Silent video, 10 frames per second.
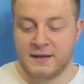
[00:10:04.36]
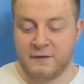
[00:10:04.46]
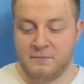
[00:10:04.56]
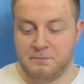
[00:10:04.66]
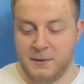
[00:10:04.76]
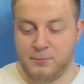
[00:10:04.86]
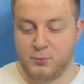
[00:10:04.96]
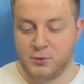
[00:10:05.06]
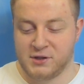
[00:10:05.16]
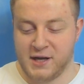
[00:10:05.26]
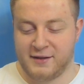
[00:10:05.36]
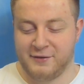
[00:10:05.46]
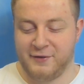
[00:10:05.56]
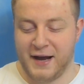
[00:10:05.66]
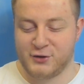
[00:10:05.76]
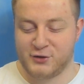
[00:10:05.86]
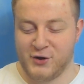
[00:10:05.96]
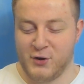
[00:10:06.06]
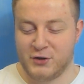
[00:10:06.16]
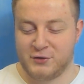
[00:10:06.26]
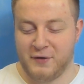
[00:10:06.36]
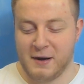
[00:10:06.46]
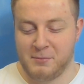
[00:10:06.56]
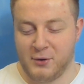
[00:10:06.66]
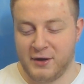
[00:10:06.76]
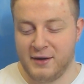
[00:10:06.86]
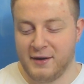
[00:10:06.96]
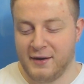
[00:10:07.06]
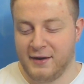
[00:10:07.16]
different people, certified Scottish fuckboy,